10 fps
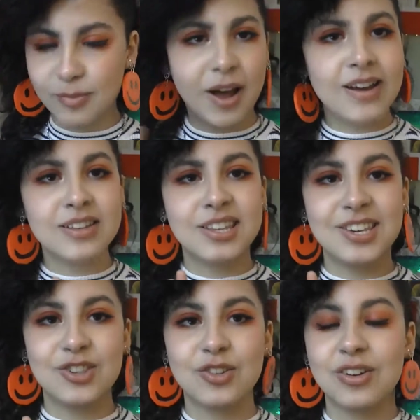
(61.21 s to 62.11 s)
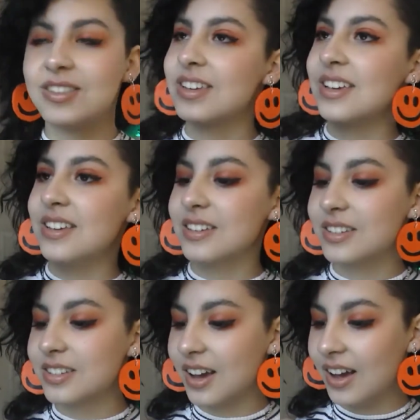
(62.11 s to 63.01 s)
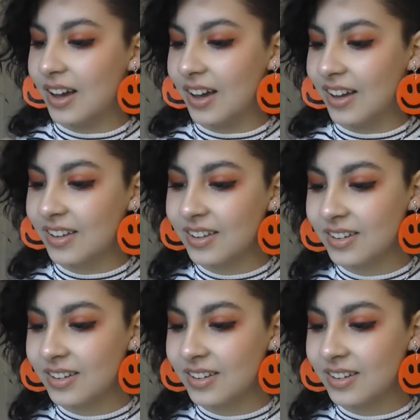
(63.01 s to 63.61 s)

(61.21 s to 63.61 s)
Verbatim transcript: buying these shirts is uh,